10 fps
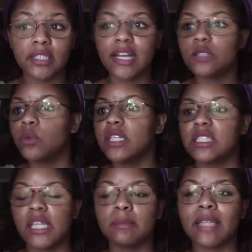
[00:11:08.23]
That's what it
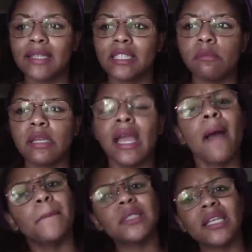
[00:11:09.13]
seems like to me.
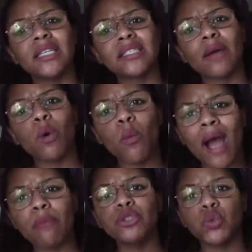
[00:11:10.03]
But then it's like, well,
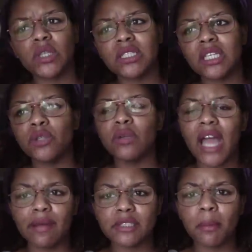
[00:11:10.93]
why would you continue to
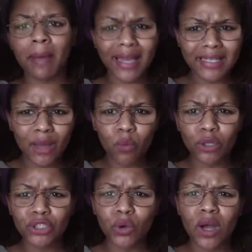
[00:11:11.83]
have somebody that
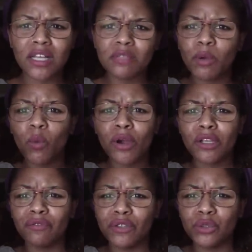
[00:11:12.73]
wants your husband
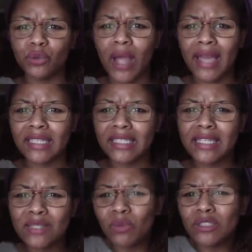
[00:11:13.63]
working for you,
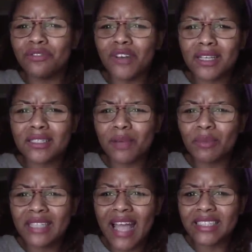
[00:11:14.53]
Annalise? What the fuck is up
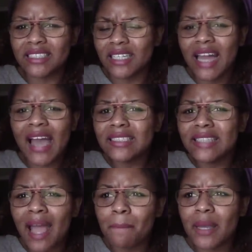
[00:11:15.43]
with that shit? How does
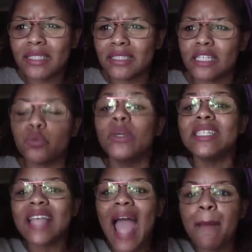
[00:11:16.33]
that make sense? What
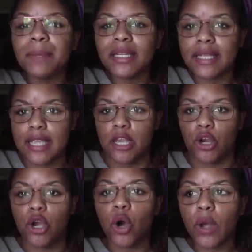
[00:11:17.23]
is happening
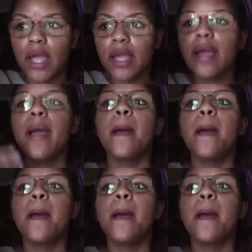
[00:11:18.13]
here? Okay?